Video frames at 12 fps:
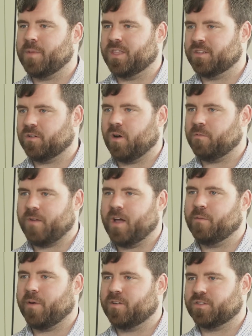I mean, these are all yeah.
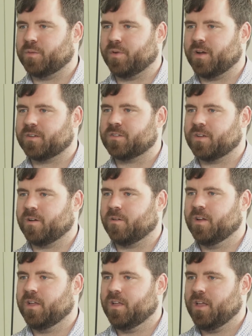file parser bugs,
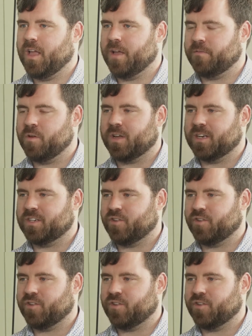so if you can